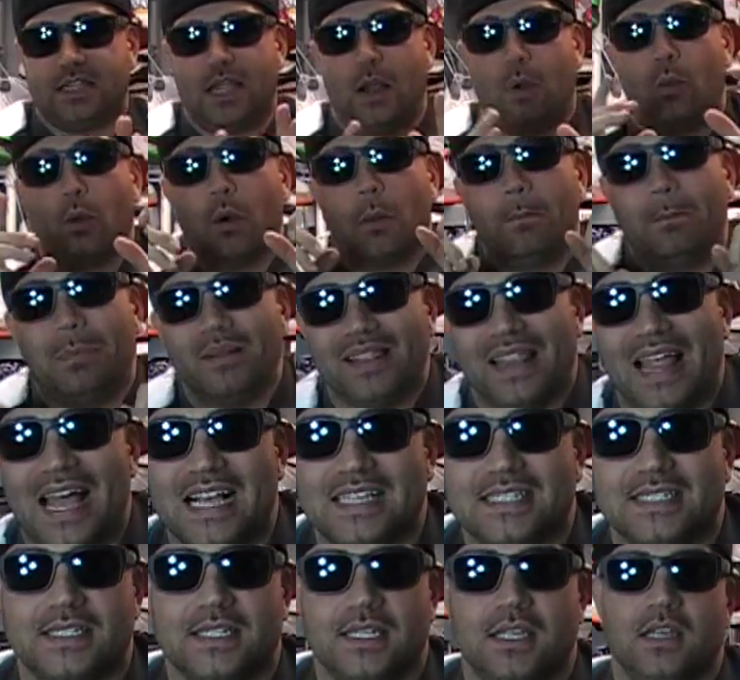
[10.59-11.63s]
Like, we're
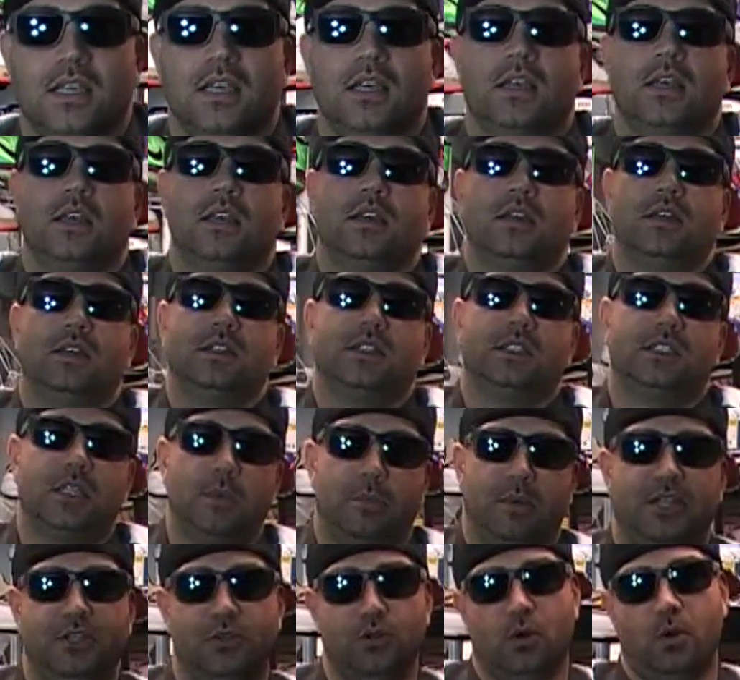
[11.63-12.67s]
blessed to
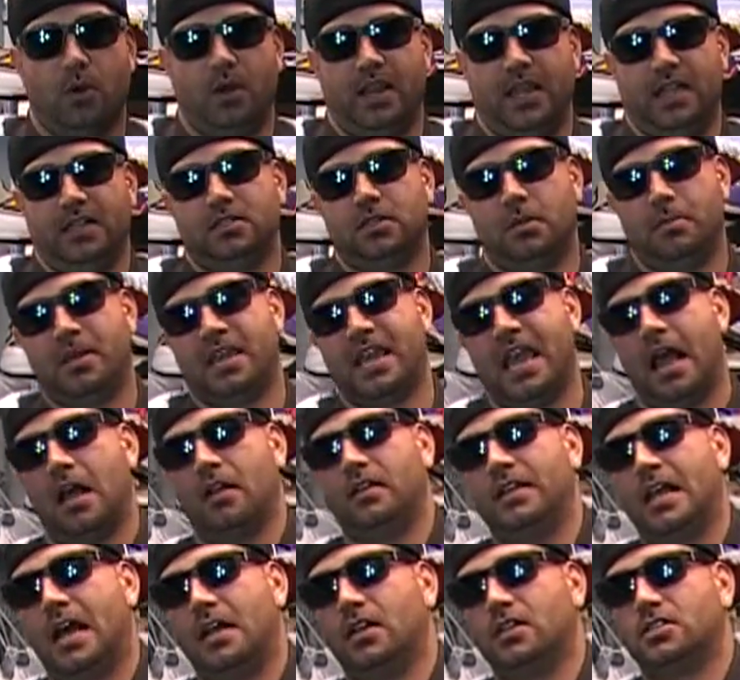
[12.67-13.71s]
be doing it, to be
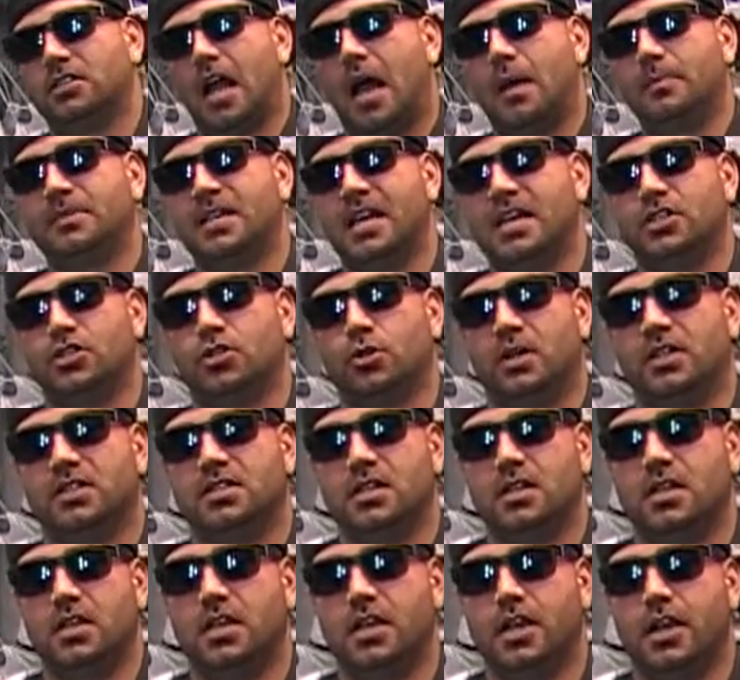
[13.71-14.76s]
counting down the top 10 joints
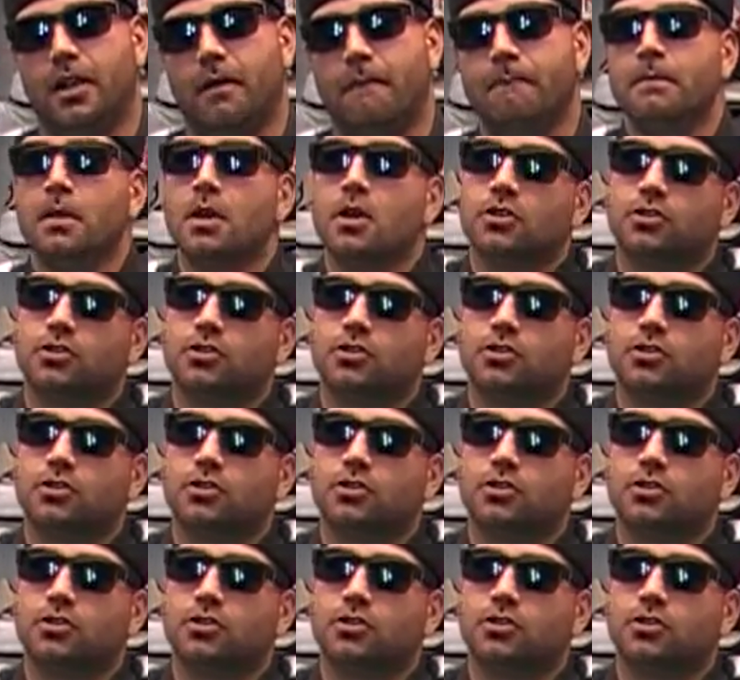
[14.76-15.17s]
of the year.